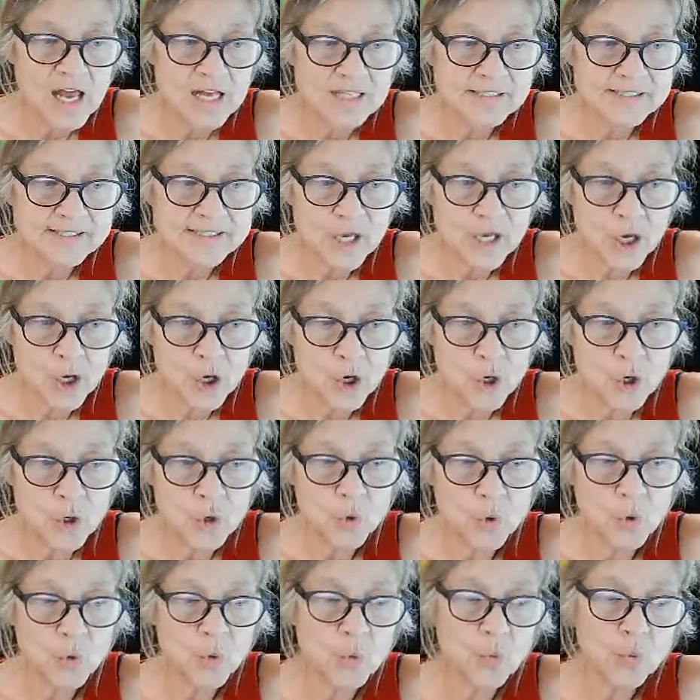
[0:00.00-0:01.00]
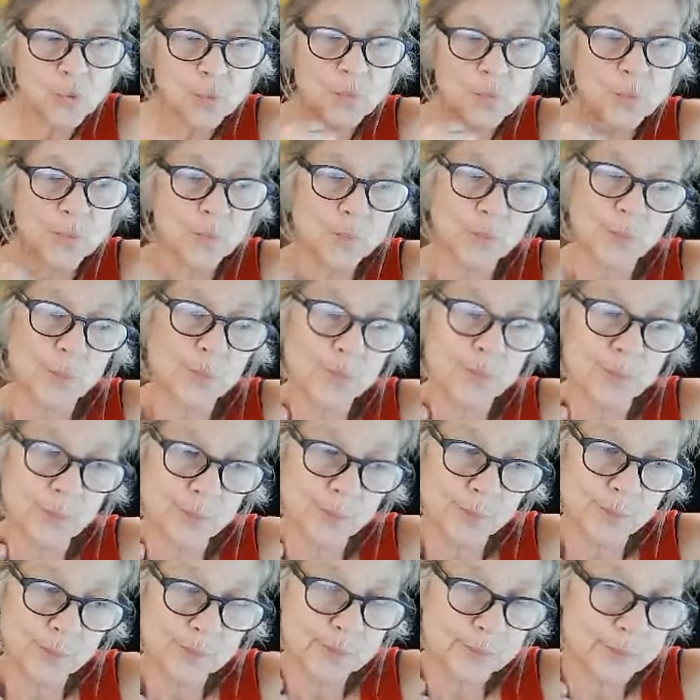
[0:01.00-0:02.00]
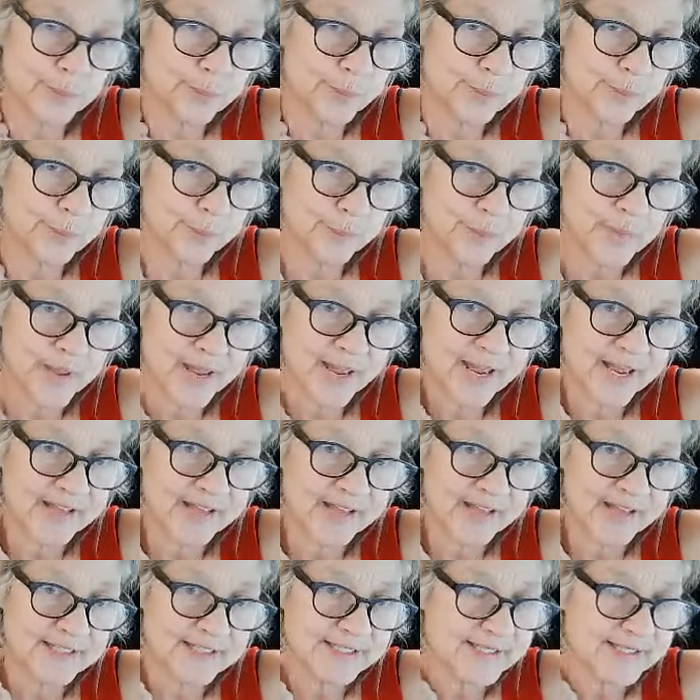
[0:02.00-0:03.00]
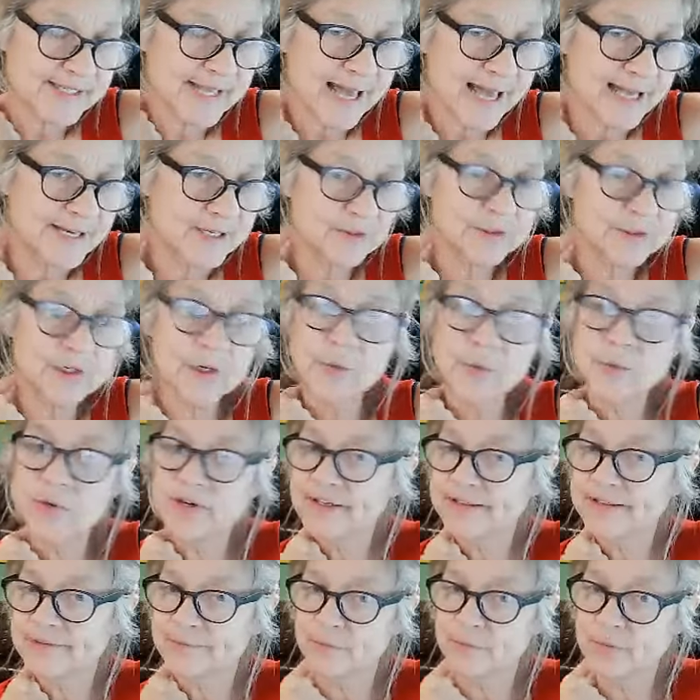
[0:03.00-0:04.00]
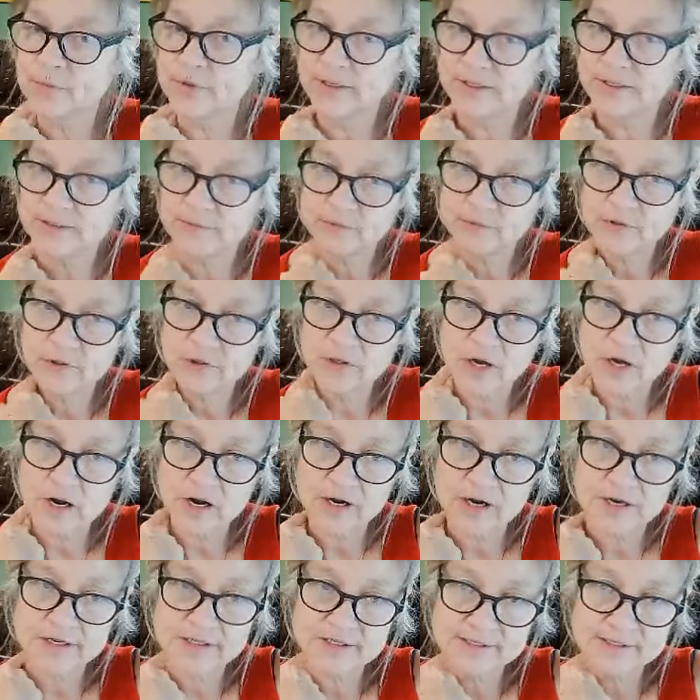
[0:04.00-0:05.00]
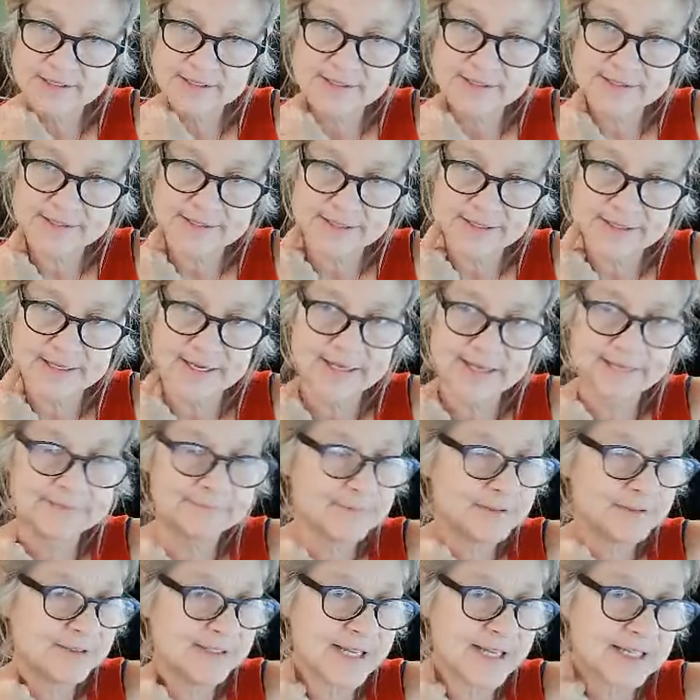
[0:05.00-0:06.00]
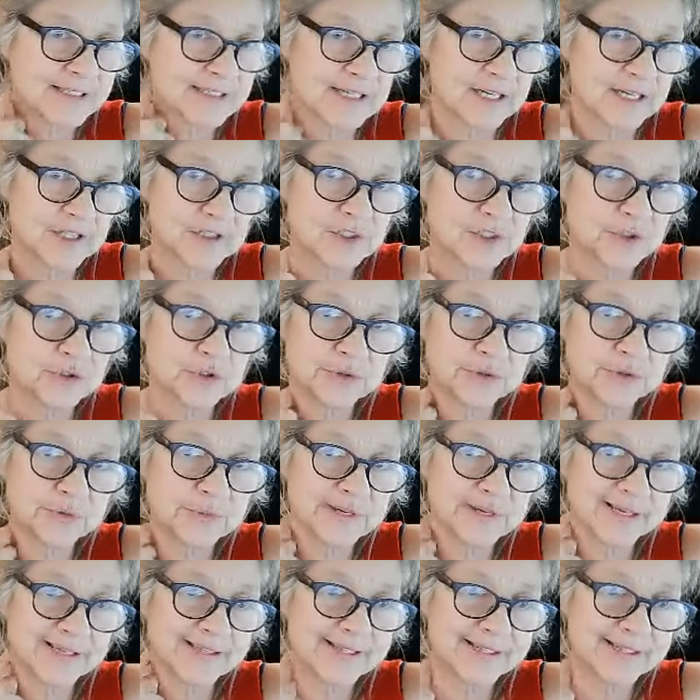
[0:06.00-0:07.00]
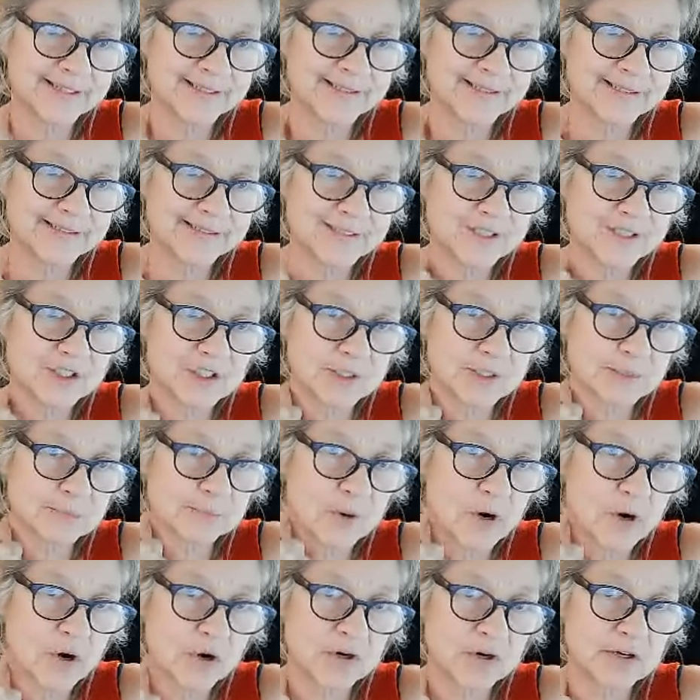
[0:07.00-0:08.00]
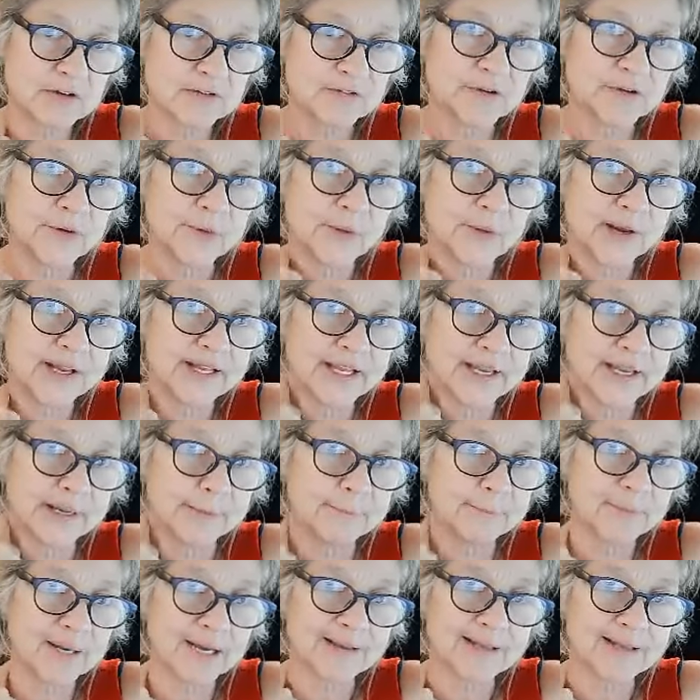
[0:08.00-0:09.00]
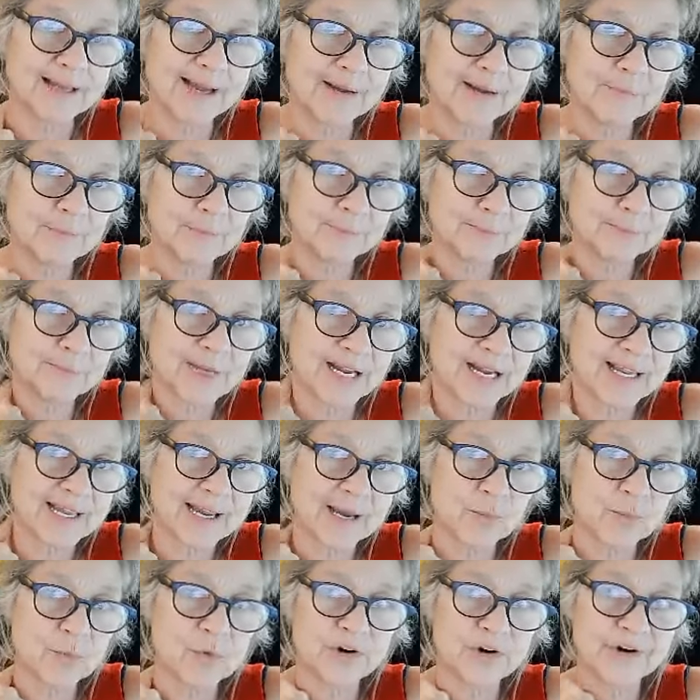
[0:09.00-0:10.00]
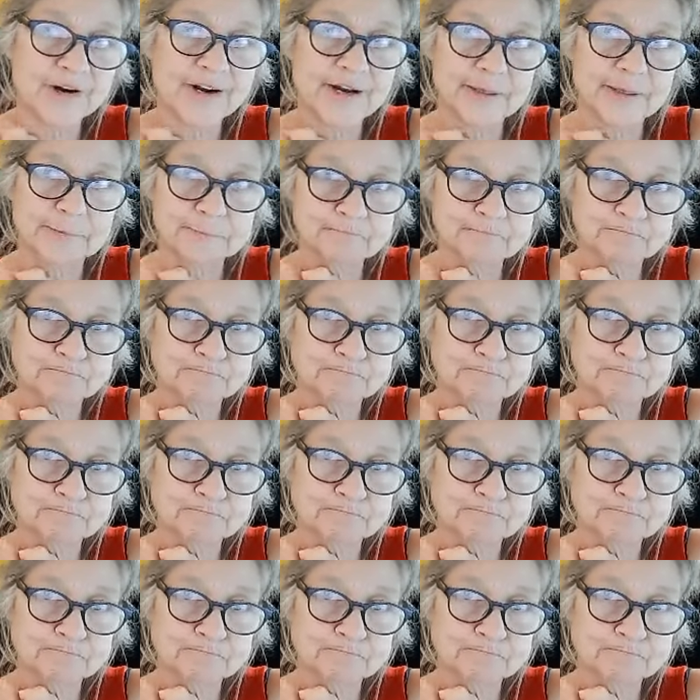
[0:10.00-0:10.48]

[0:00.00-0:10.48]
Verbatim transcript: so I had this, I don't know what, what caused it, and that's not true. I think it's just part of who I am. I got, I got where Um,